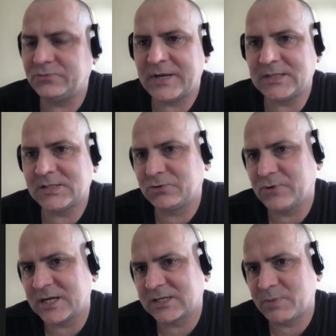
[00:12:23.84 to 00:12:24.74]
2 ways
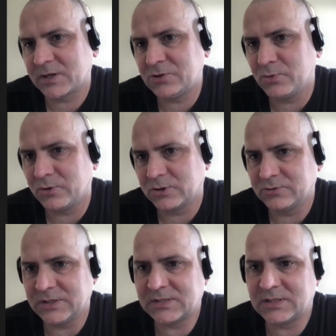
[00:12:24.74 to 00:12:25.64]
to export your
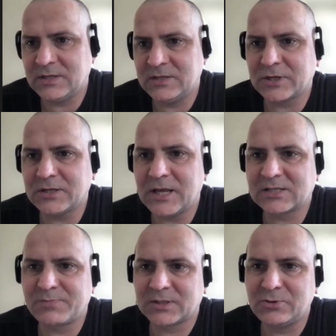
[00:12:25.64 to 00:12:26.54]
model. You can
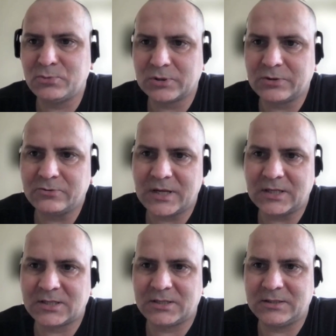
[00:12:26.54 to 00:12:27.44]
export your model
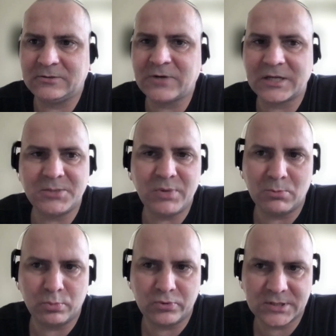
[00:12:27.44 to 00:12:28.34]
like
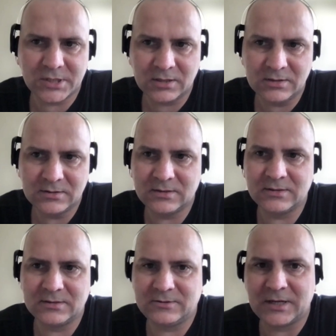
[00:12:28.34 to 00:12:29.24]
LightGBM booster,
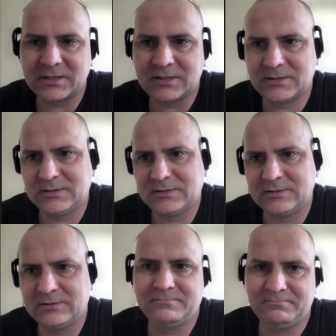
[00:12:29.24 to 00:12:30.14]
like
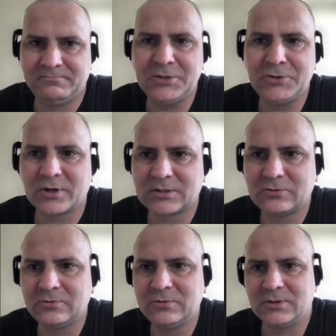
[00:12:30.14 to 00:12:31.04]

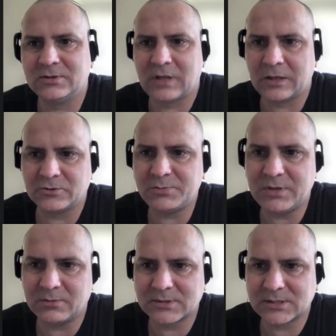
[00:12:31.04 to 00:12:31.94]
internal
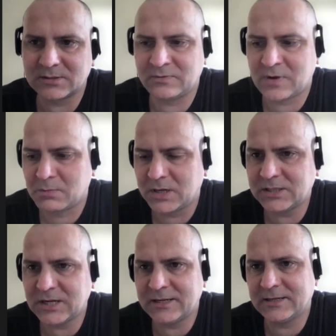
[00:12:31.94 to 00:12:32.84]
LGBM
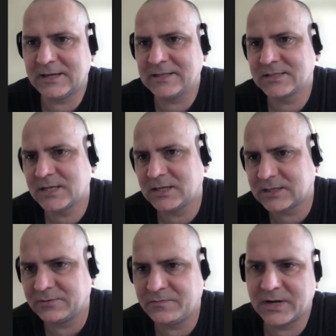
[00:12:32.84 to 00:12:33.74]
format, and
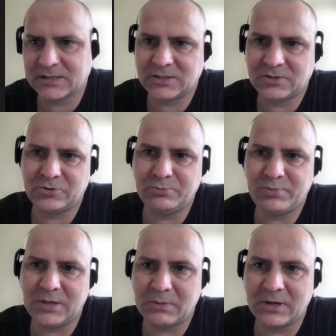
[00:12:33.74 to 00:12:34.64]
then convert it to
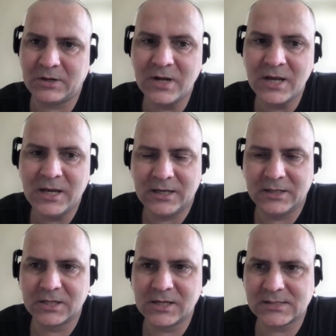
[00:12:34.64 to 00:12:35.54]
PMML.
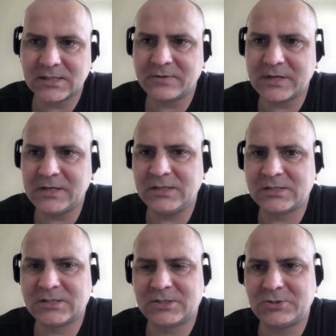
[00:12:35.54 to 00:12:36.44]
And another way
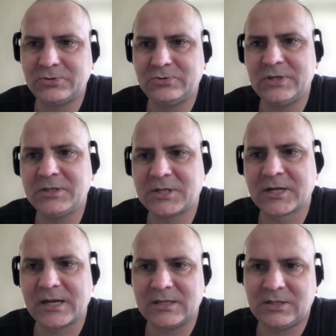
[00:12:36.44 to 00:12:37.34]
is to
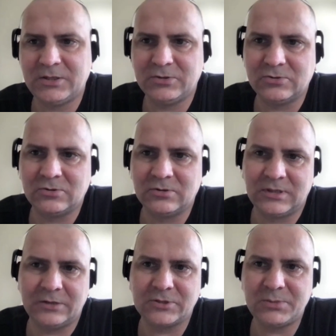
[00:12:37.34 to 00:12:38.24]
integrate
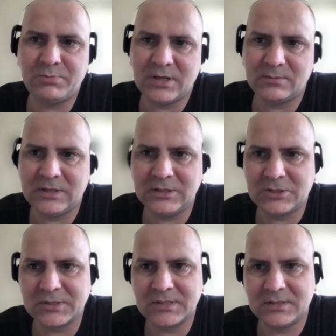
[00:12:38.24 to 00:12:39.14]
your LGBM
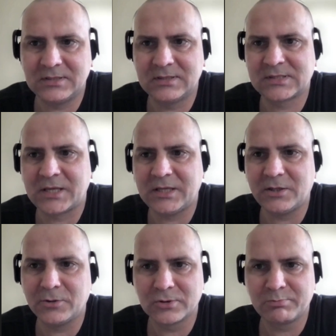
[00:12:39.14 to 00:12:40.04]
into
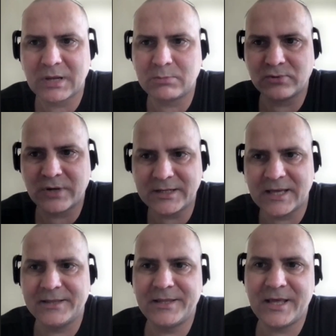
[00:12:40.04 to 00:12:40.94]
Scikit-learn
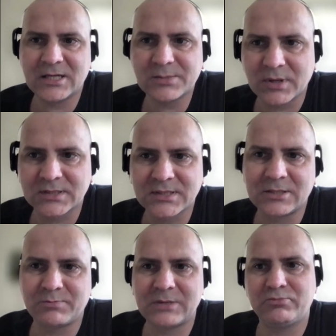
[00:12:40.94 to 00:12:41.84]
pipeline and export
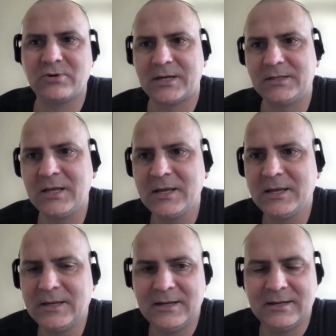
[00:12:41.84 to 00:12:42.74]
that pipeline
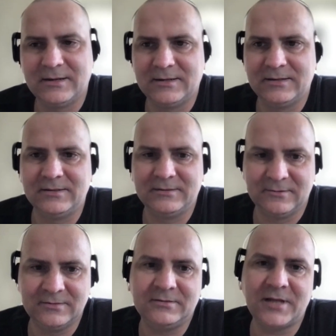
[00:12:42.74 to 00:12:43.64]

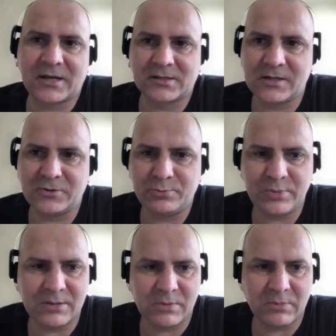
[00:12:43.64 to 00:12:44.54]
directly to
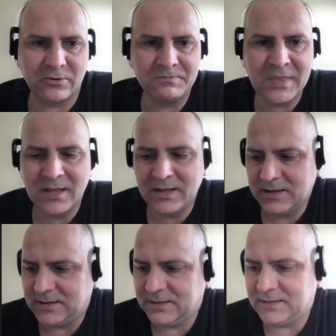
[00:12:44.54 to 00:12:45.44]
PMML.
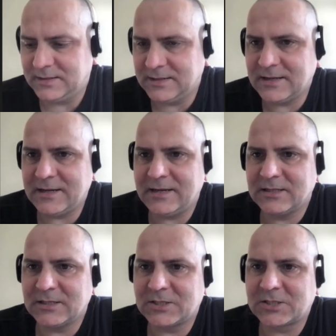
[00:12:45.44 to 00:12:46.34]

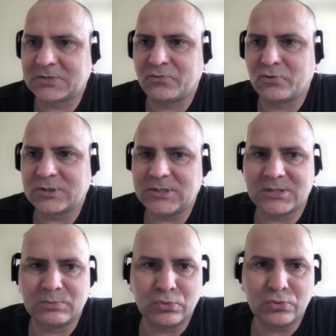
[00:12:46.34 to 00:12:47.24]
And what
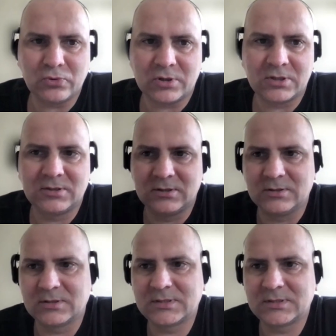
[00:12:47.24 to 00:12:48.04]
is more